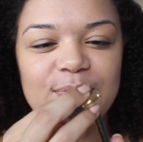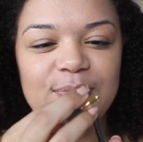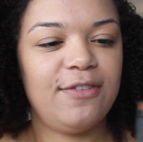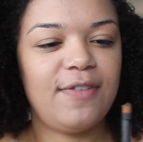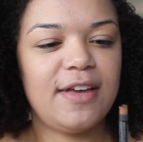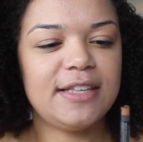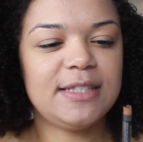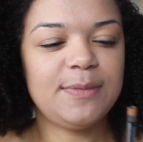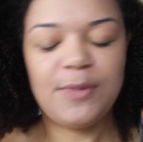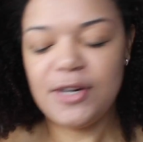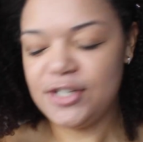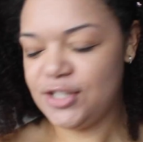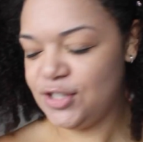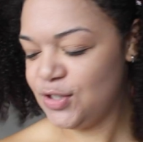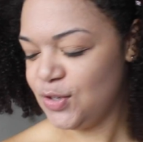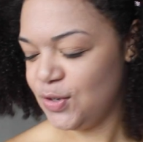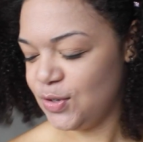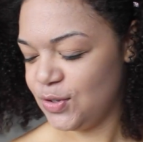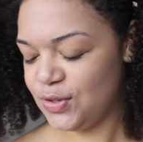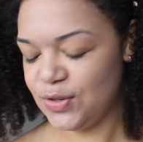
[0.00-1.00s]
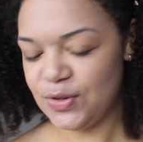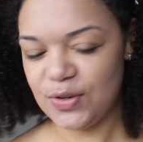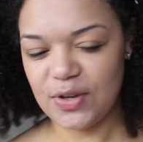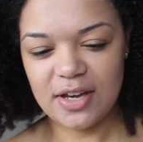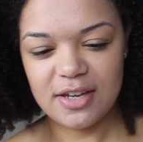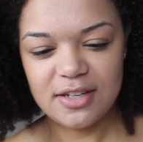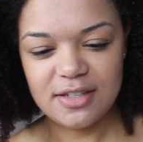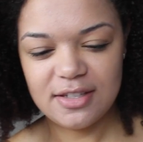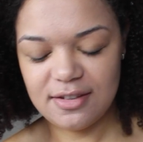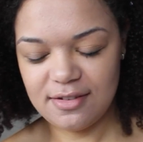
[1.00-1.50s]
First impression is not too
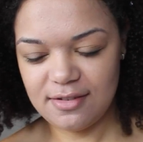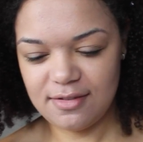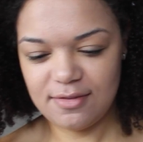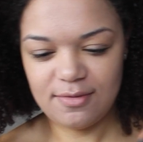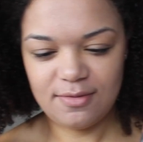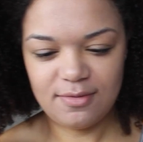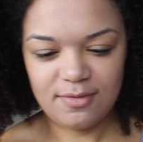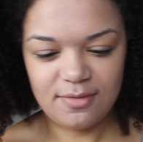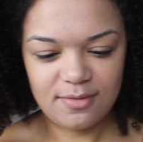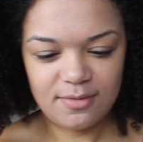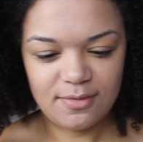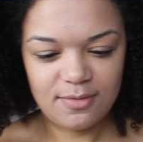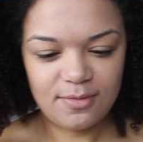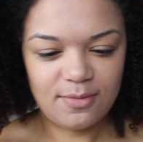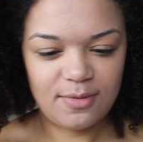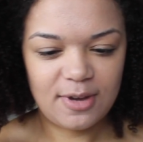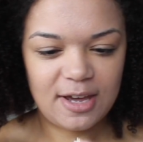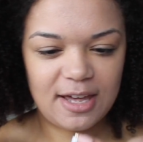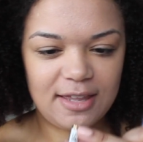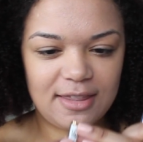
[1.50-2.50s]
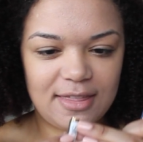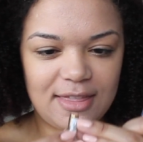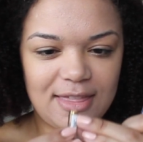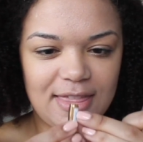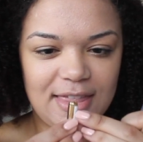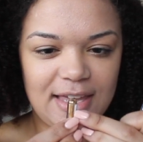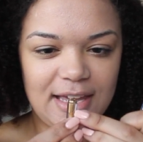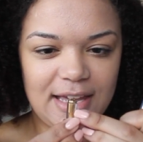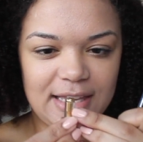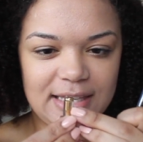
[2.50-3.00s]
good with
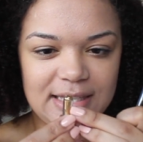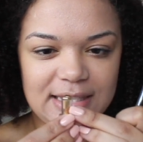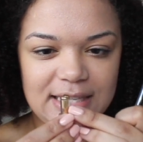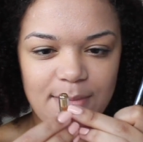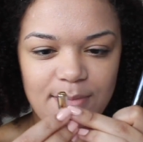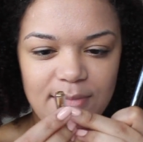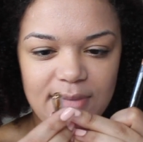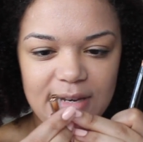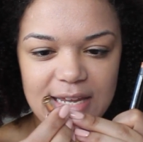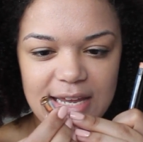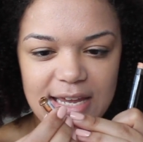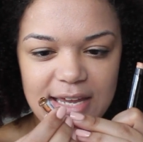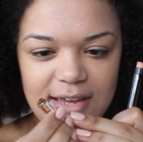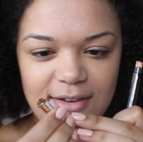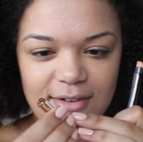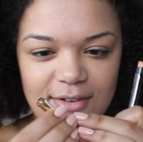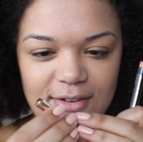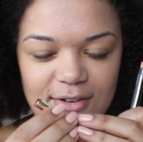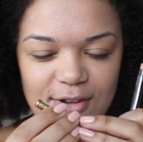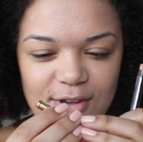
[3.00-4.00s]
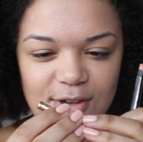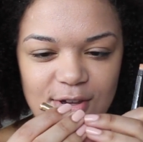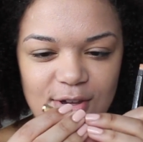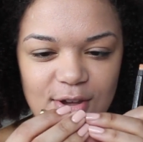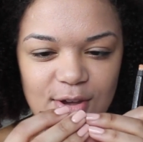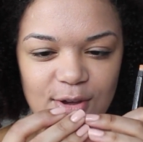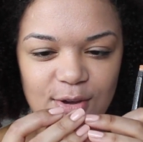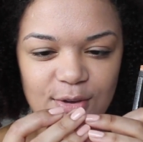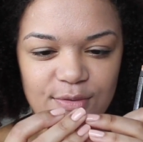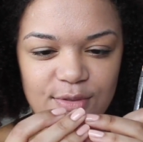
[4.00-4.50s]
the assembly
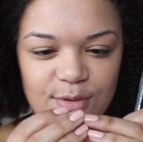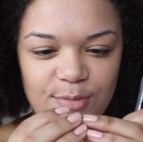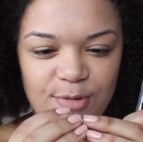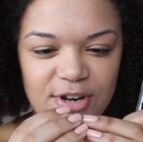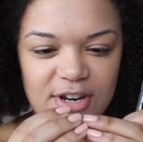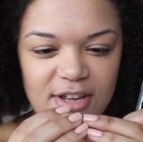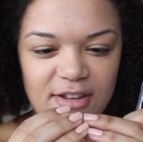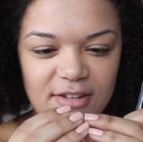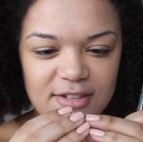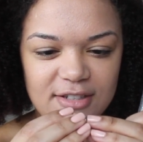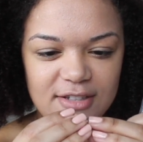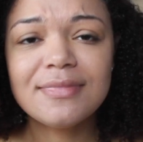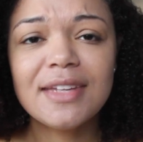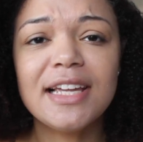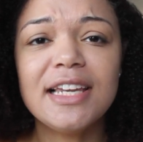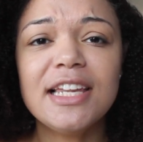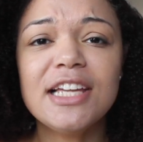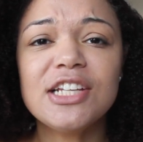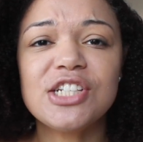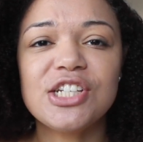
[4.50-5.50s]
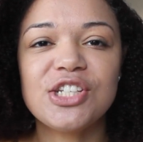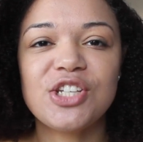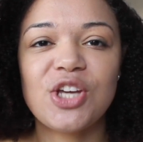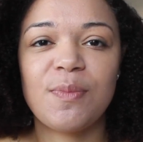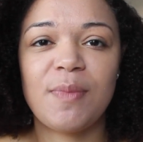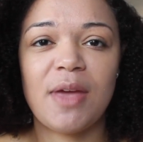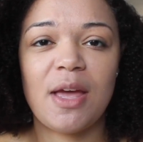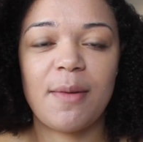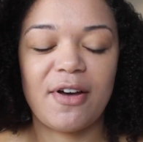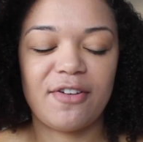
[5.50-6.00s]
of the product. It literally took
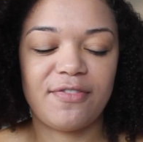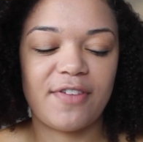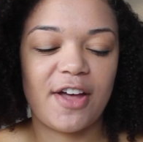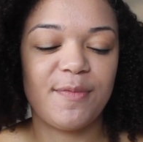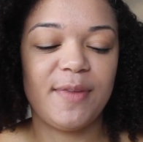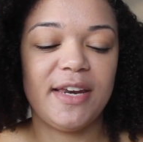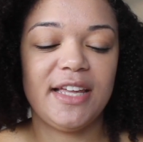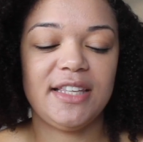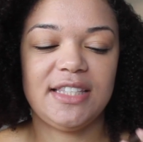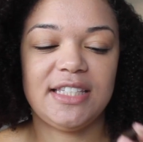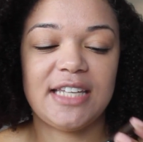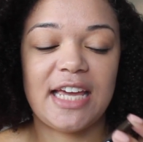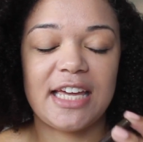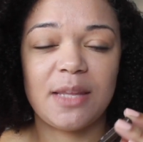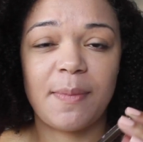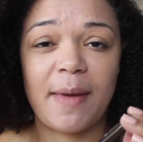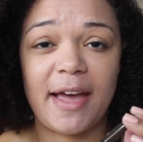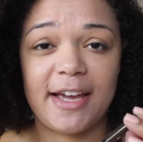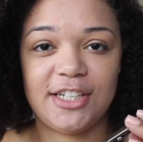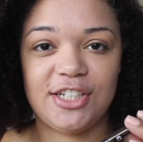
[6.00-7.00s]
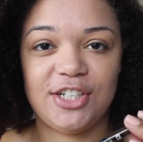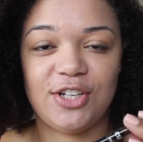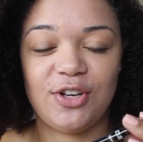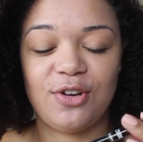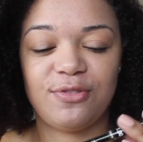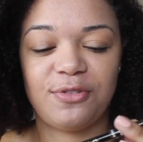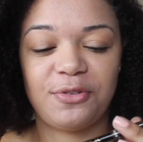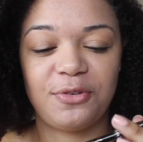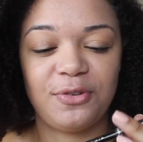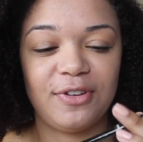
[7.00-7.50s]
me about 5 minutes to take the packaging
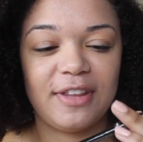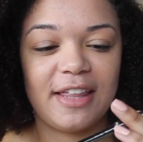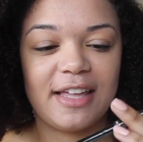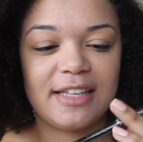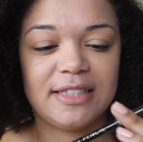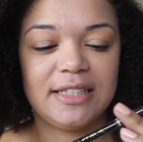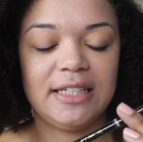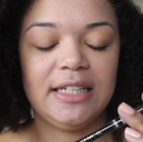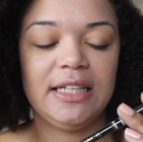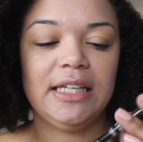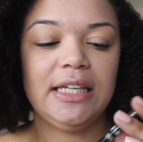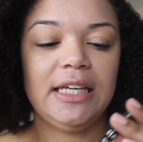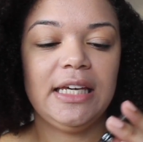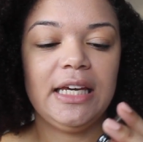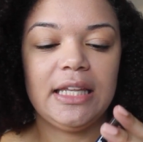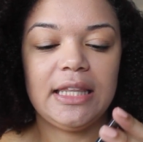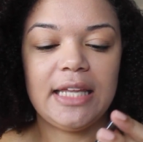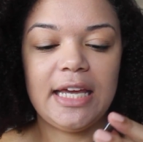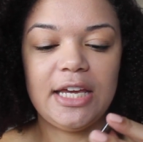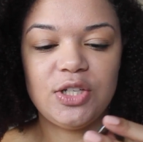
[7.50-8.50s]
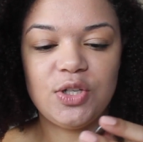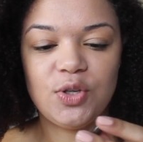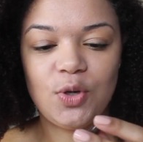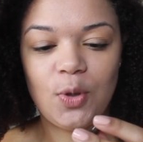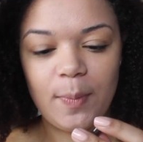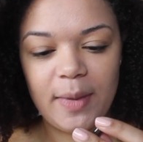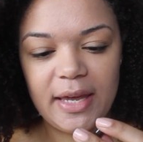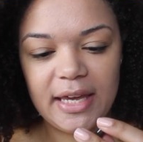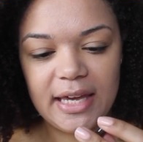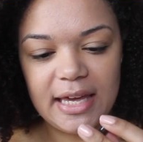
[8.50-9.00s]
off all of this. They do
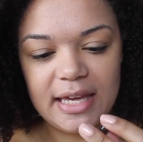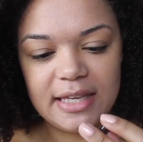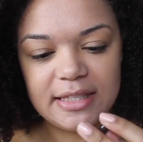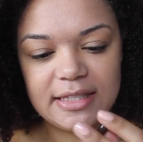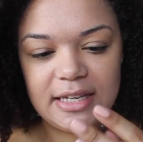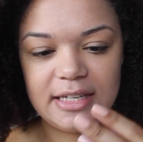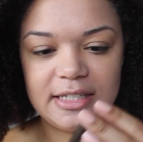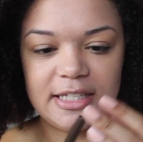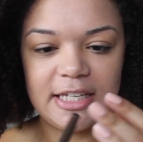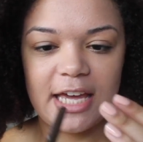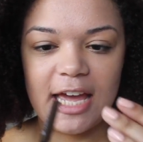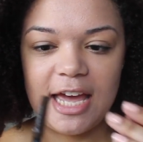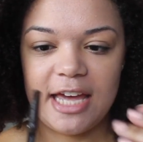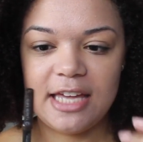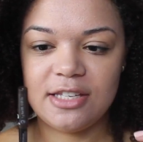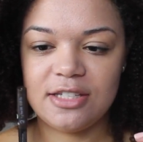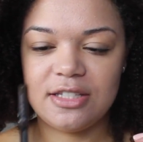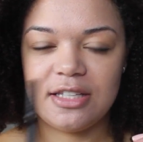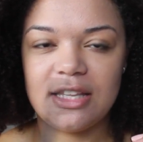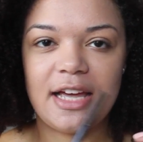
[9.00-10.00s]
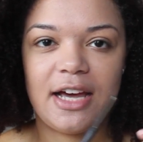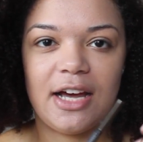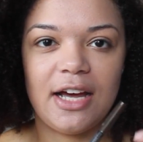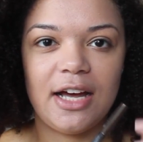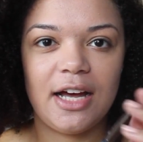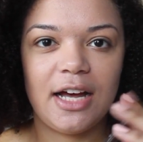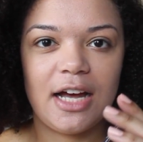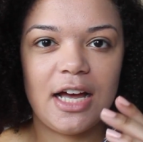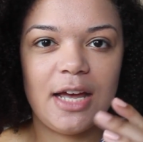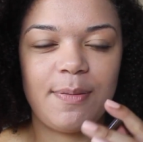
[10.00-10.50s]
not make it easy to get into their
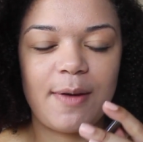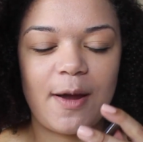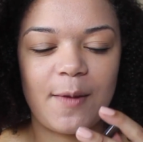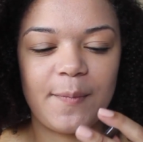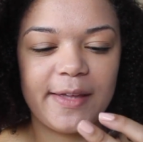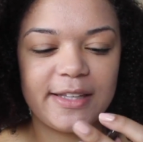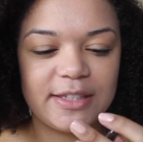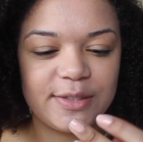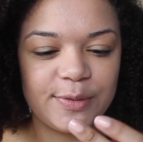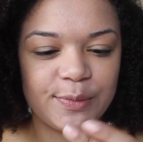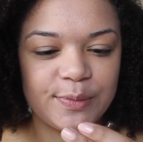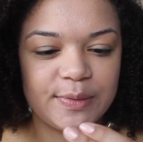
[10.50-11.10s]
eyebrow pencils.